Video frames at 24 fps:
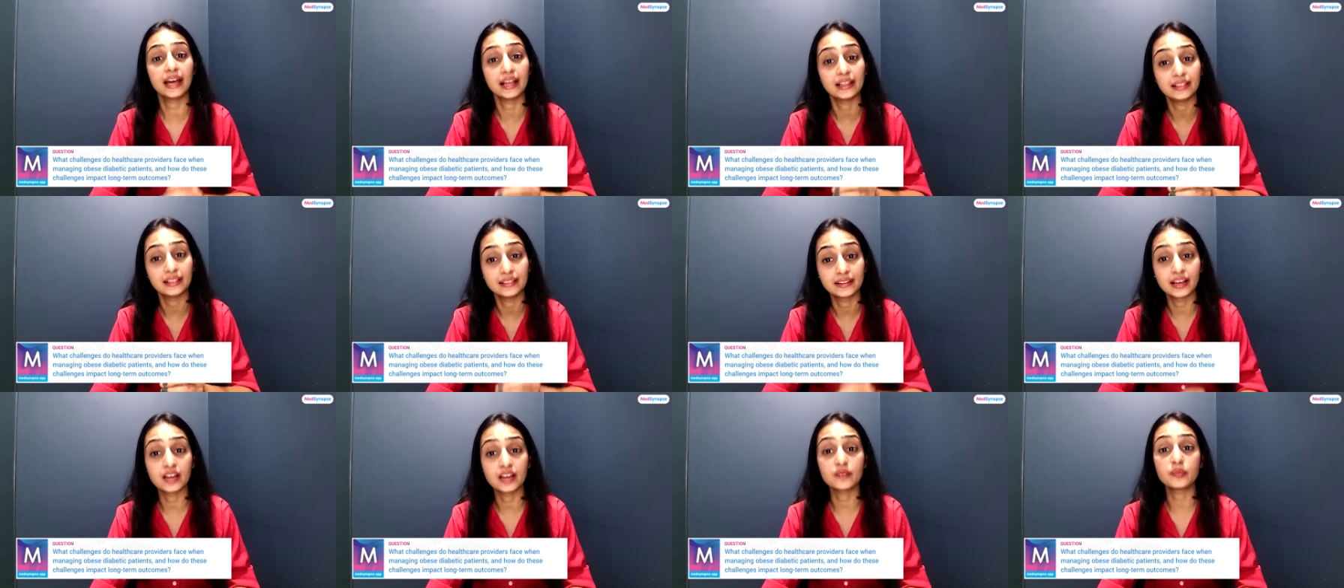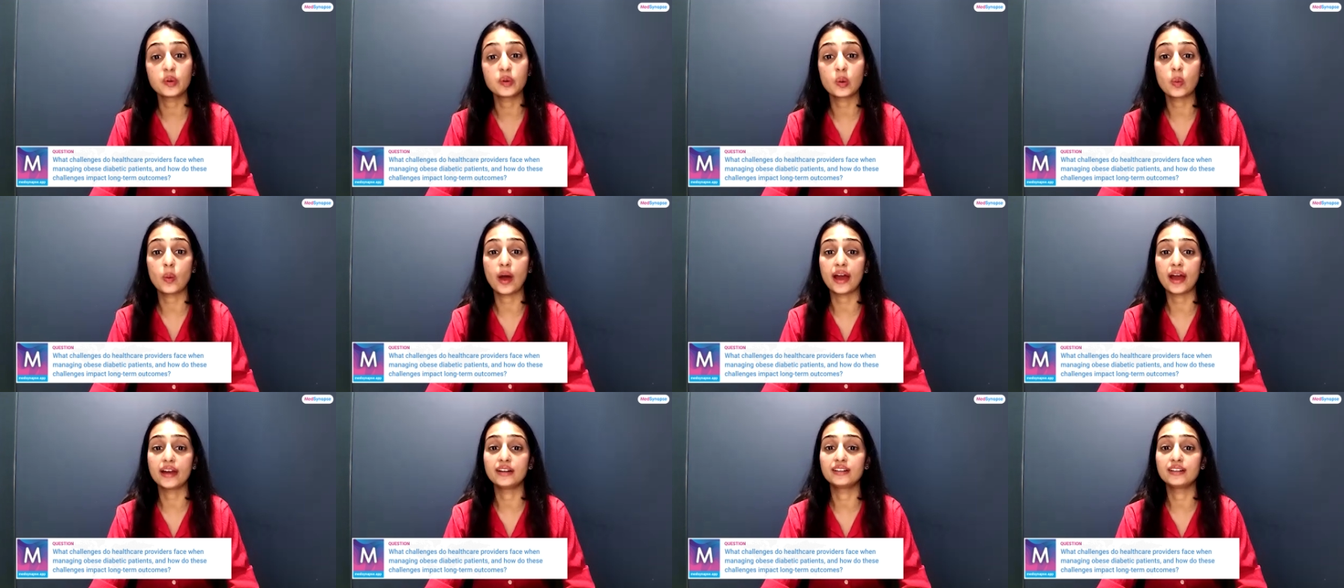healthcare
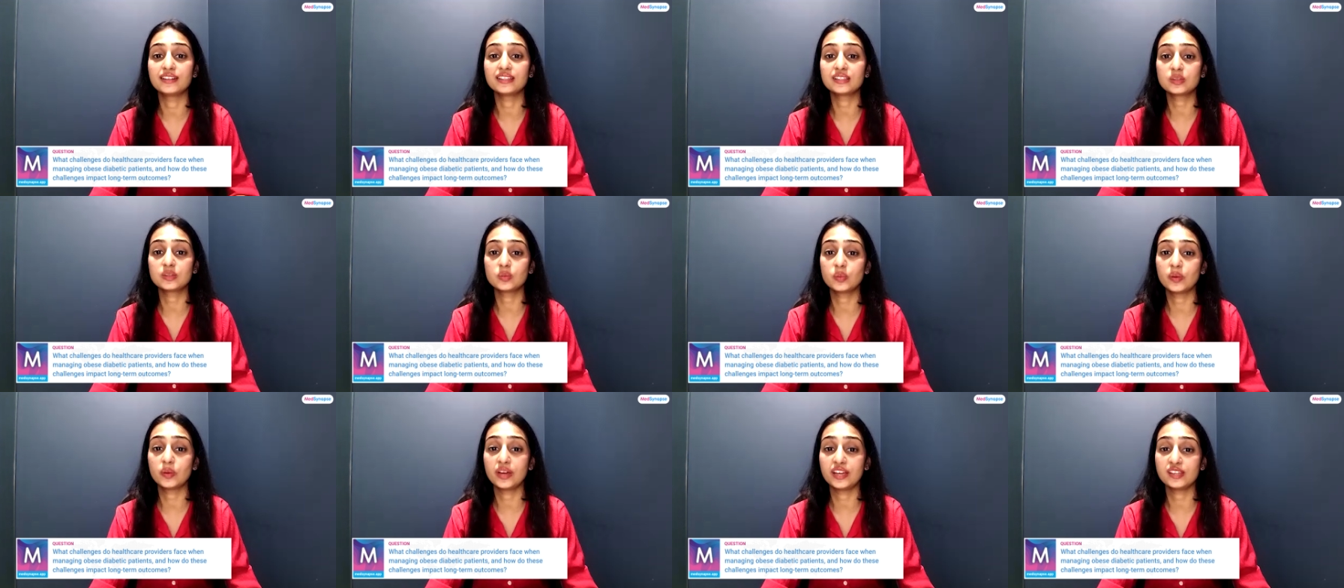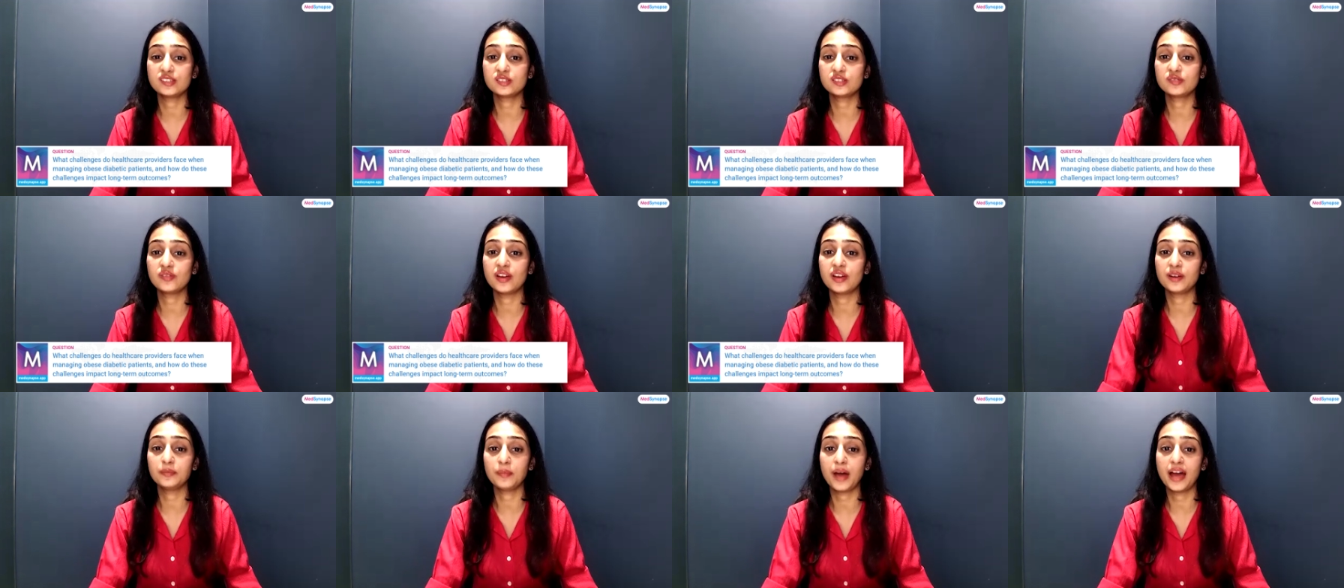providers
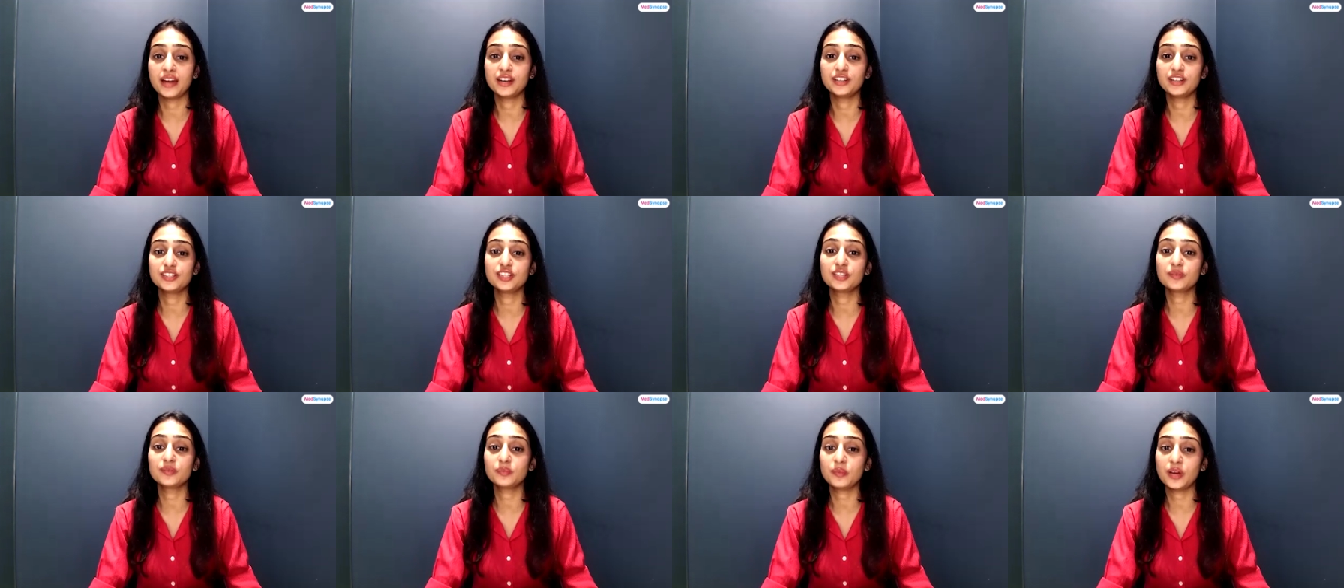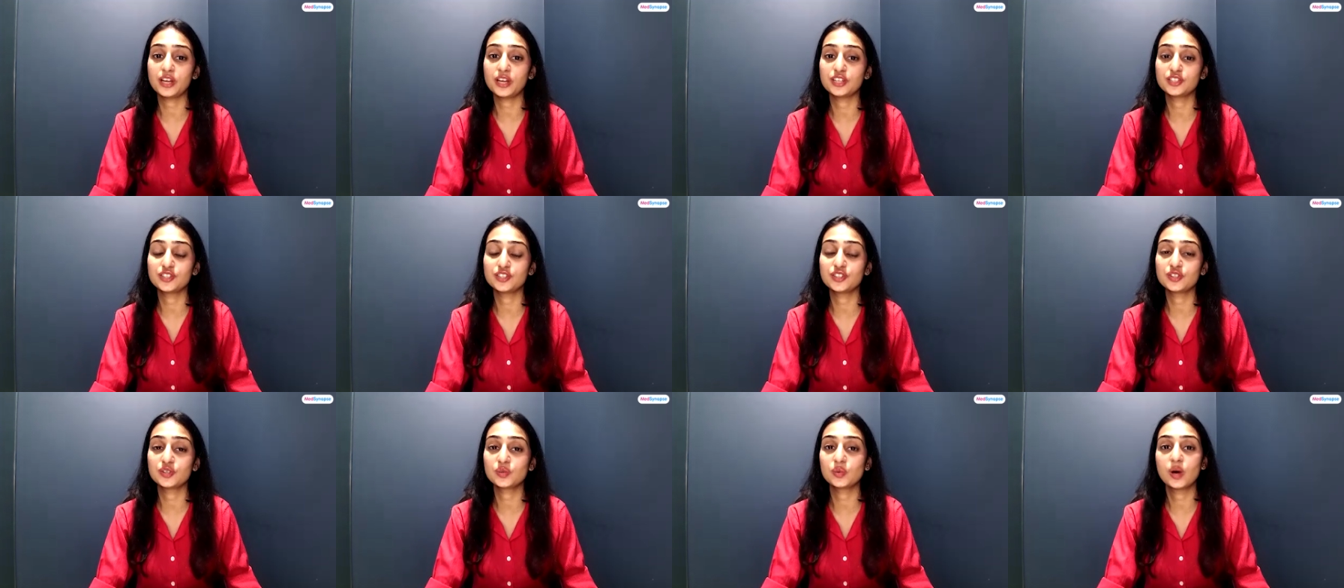face when managing
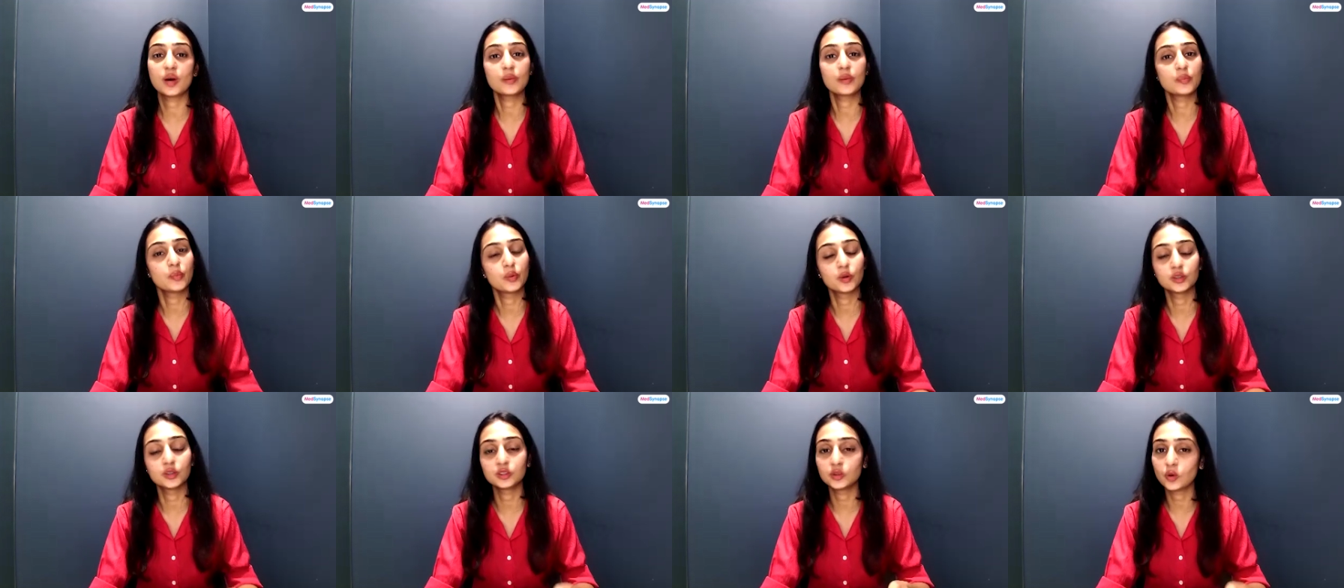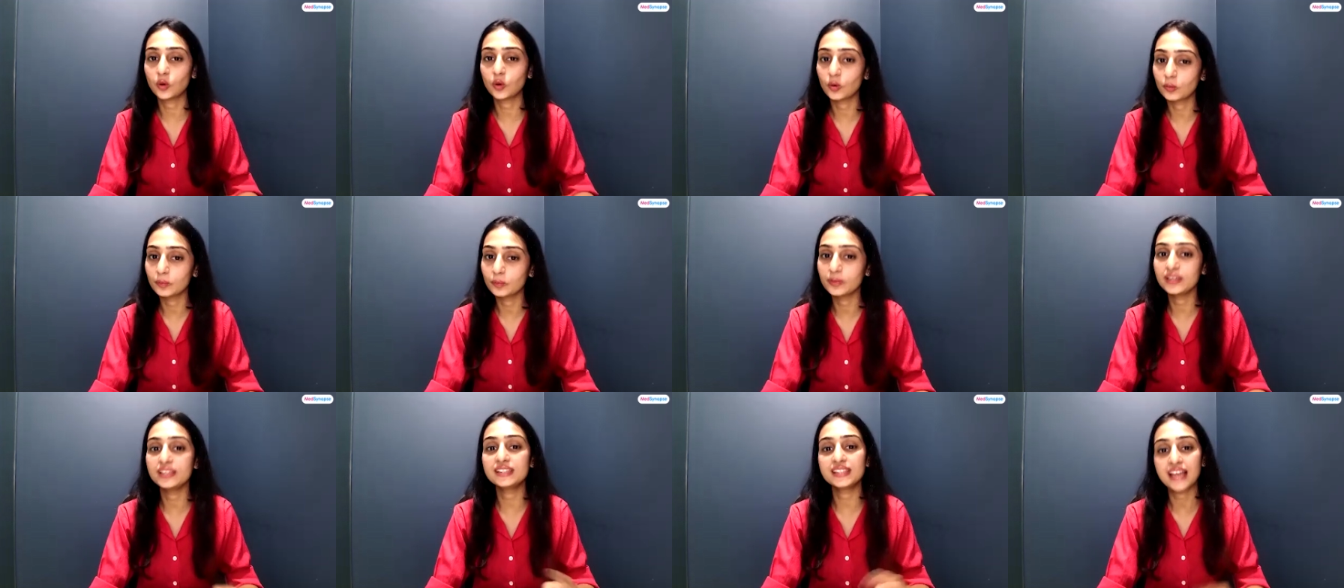patients who are both
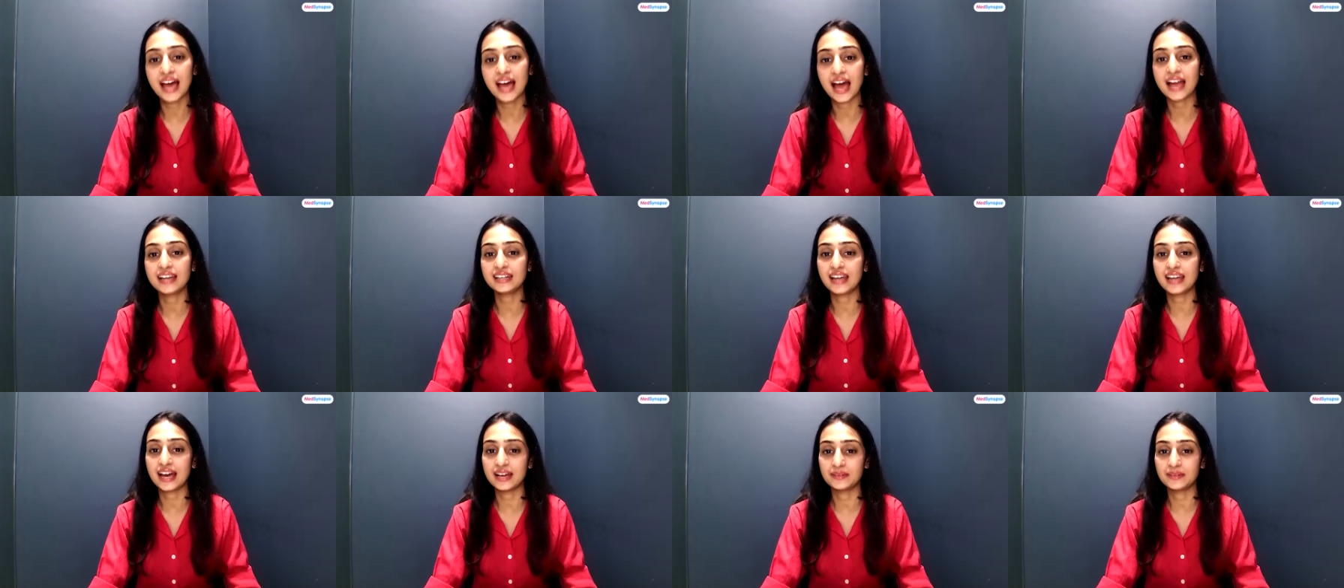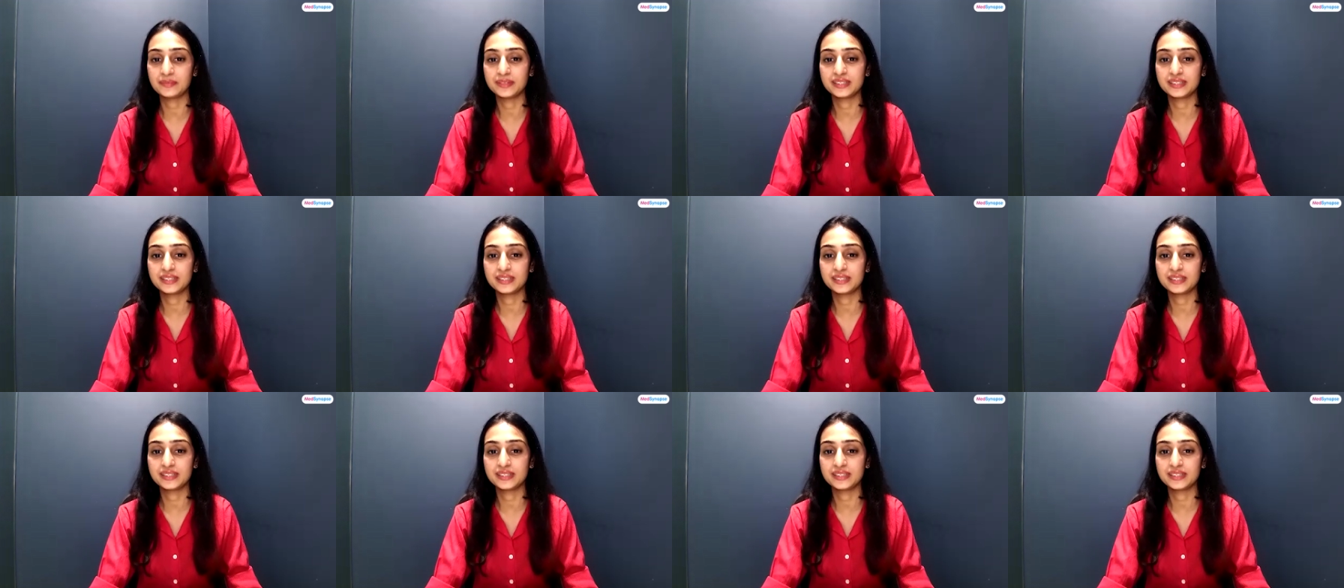obese and